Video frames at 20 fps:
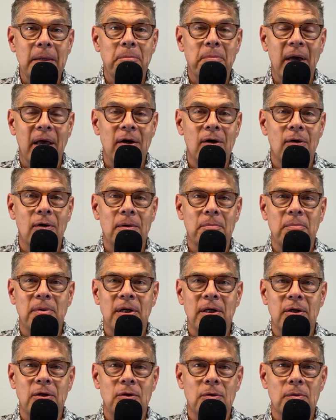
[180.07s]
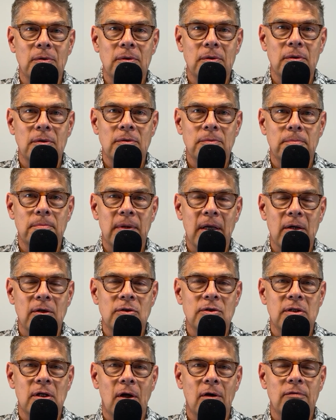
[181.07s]
better and being your better
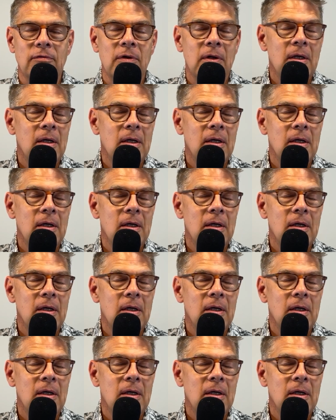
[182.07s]
self.